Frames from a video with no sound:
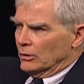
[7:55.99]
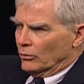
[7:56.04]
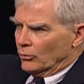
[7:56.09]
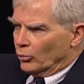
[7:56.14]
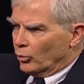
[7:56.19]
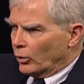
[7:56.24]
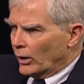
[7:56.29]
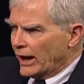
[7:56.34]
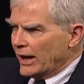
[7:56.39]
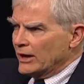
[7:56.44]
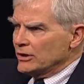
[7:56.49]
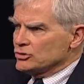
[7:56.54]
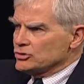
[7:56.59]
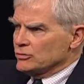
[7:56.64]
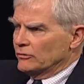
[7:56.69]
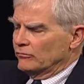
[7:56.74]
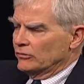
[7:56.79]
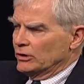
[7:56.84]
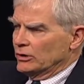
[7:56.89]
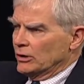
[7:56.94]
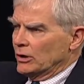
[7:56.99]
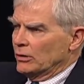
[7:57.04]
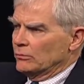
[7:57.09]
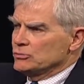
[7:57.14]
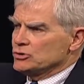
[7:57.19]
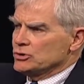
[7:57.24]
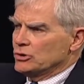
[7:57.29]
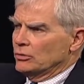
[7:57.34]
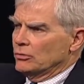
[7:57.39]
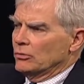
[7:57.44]
range of
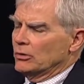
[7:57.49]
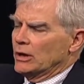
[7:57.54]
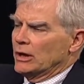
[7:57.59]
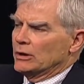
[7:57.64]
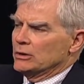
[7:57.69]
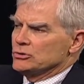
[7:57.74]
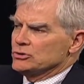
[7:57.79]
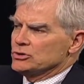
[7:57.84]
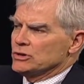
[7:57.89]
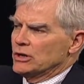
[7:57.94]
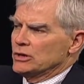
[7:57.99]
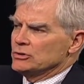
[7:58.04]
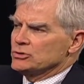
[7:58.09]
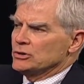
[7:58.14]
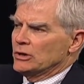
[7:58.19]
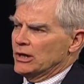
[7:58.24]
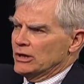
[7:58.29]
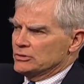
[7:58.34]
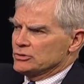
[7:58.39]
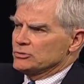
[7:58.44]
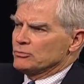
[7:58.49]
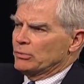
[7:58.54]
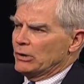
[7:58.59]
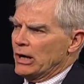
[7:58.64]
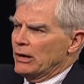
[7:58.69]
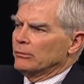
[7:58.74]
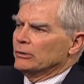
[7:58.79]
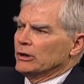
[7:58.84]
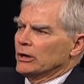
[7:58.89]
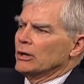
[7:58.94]
incomes in the United States, and that's
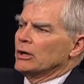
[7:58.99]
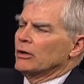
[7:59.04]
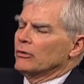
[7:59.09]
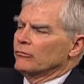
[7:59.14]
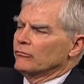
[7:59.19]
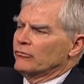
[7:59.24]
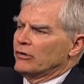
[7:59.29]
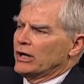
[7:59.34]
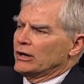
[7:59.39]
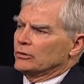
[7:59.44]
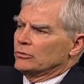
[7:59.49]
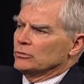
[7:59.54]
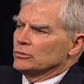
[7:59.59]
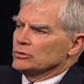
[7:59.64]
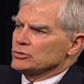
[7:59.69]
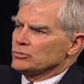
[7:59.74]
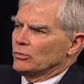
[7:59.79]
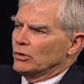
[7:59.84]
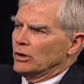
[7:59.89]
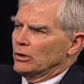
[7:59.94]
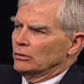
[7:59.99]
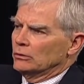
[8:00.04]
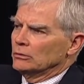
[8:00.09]
probably another factor as well.